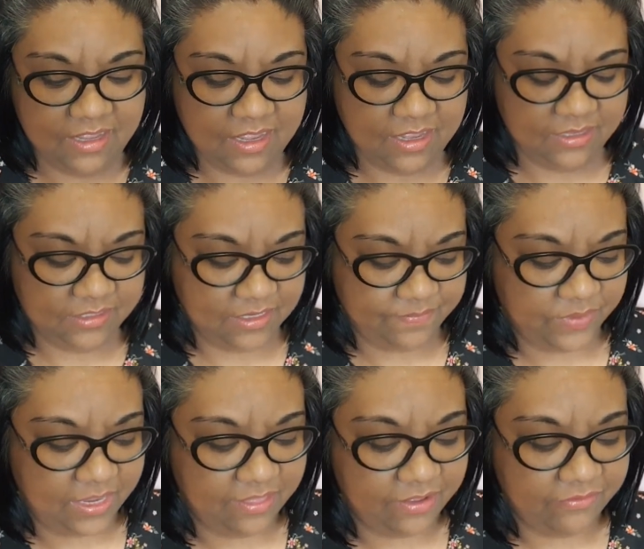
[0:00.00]
And
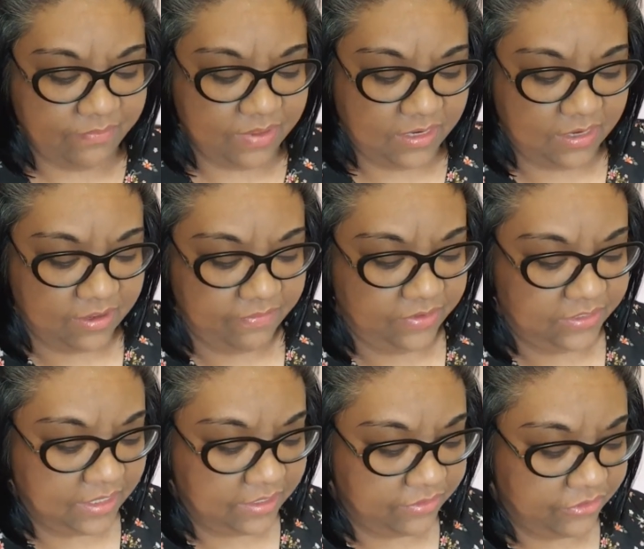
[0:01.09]
I love many of
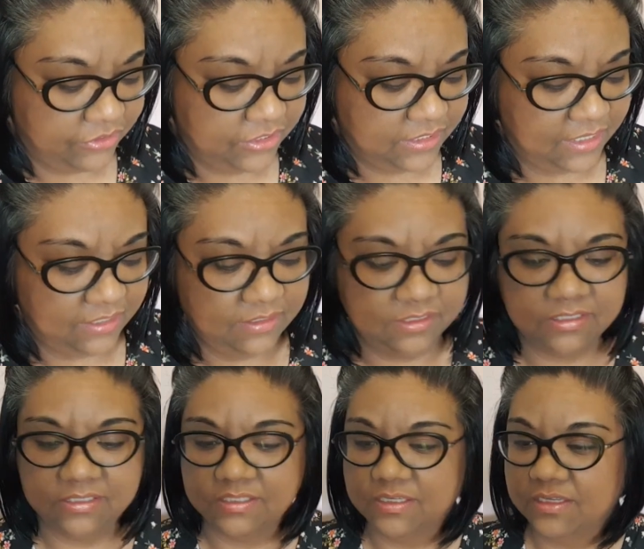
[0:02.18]
his other
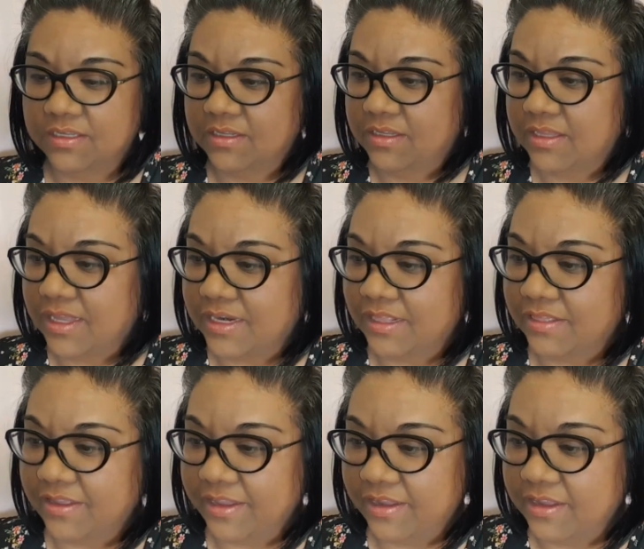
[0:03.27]
scents. And I
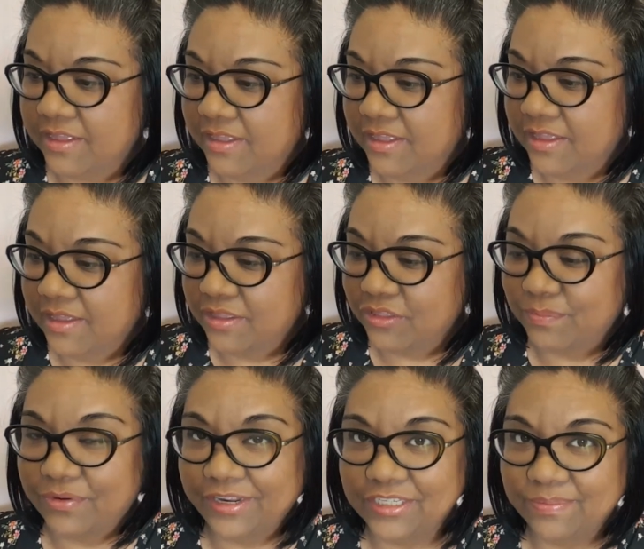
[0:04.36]
like the
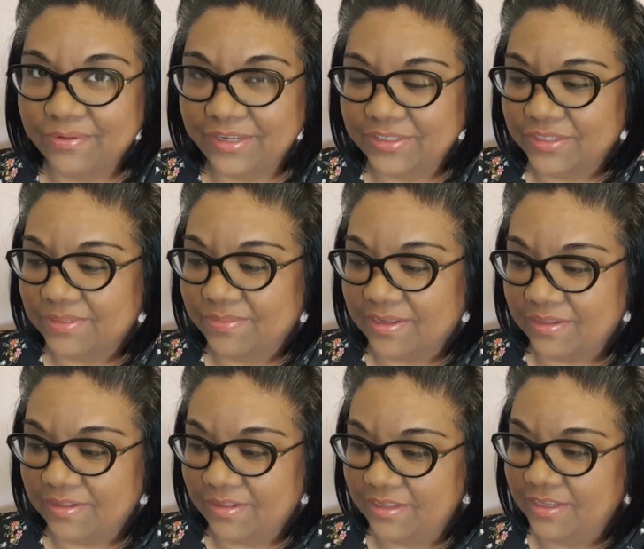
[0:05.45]
price point as
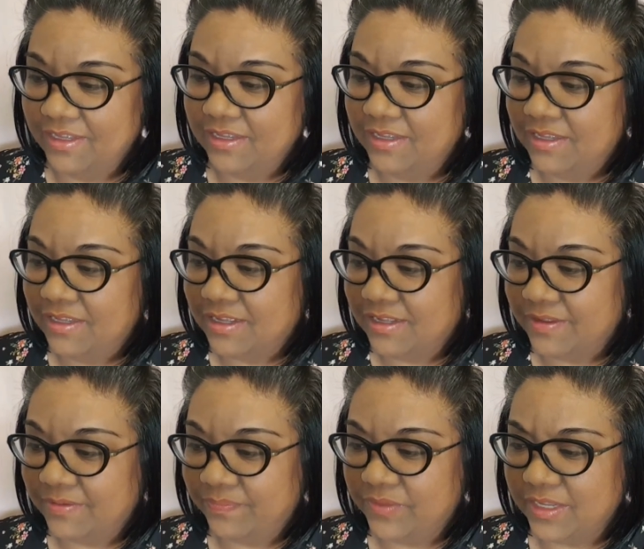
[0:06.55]
well.
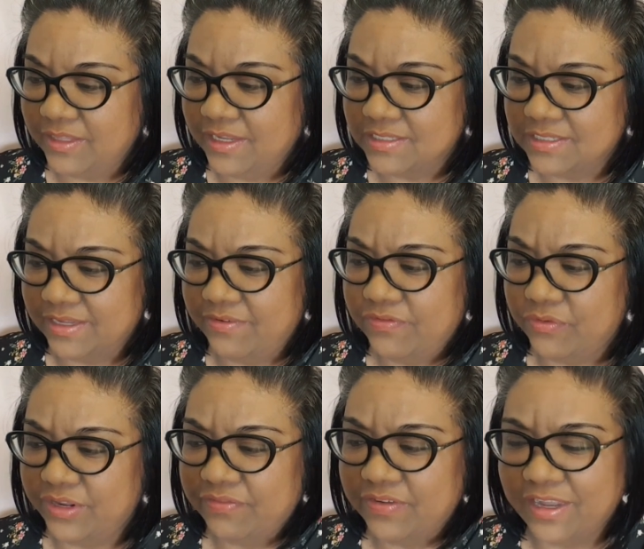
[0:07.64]
I think it's like
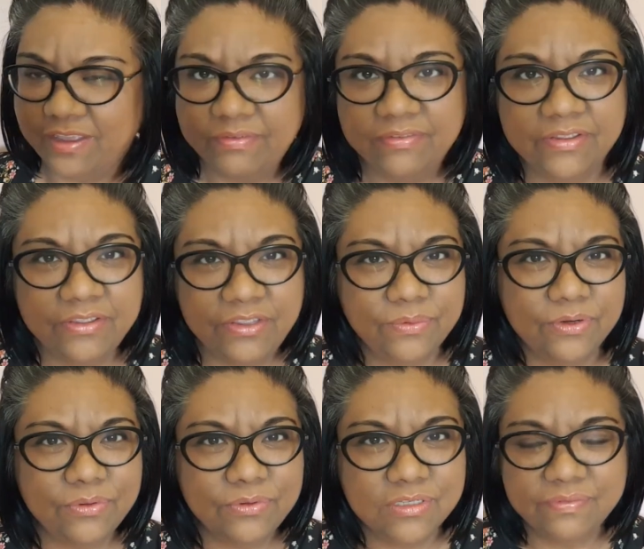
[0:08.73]
45
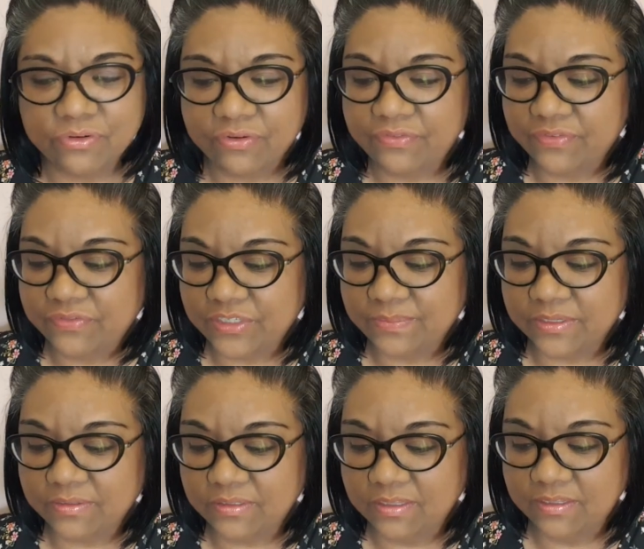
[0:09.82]
euros for 50
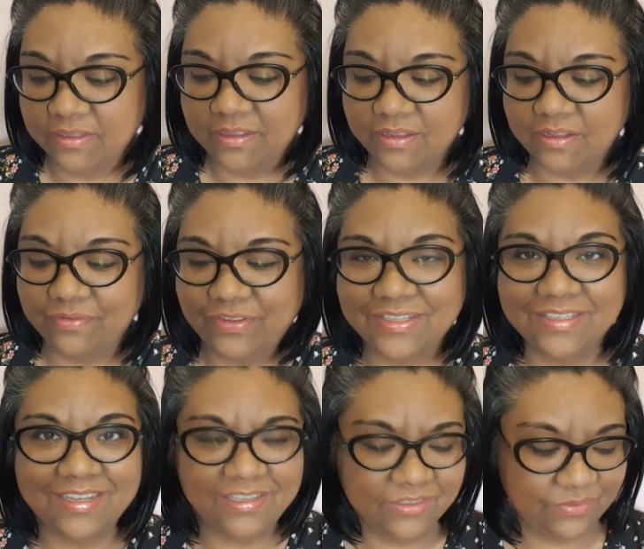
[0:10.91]
ml of his
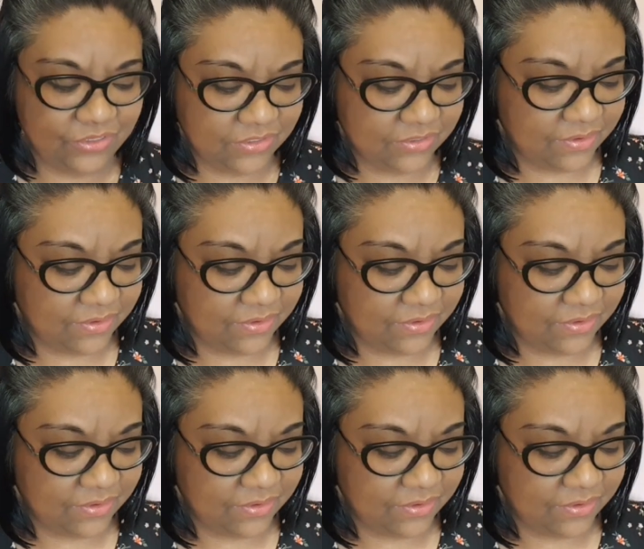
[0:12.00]
scents, which is a